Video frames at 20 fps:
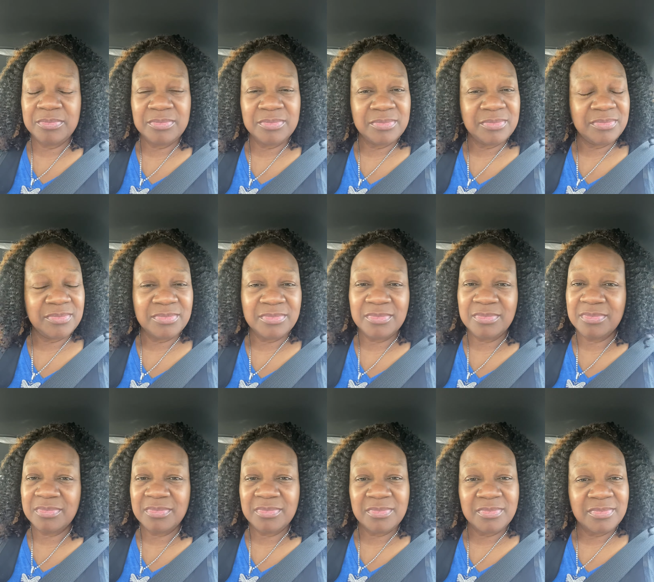
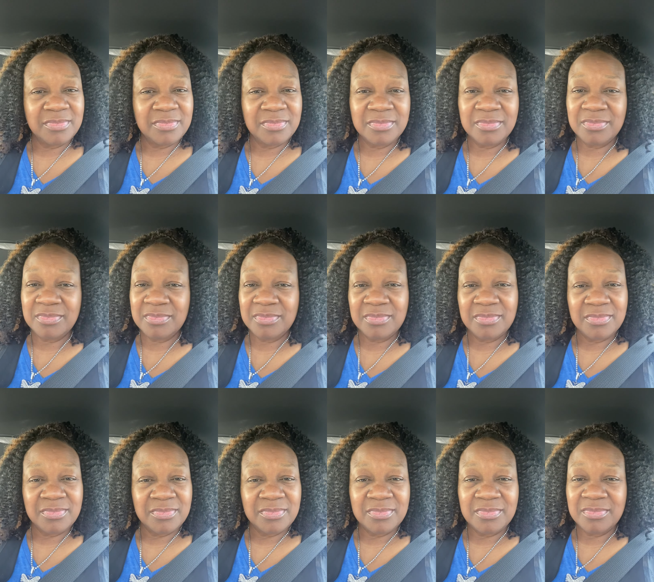
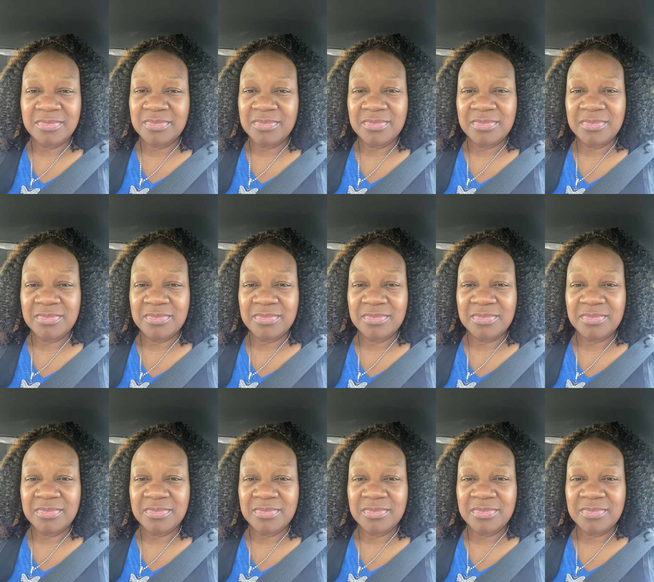[no speech]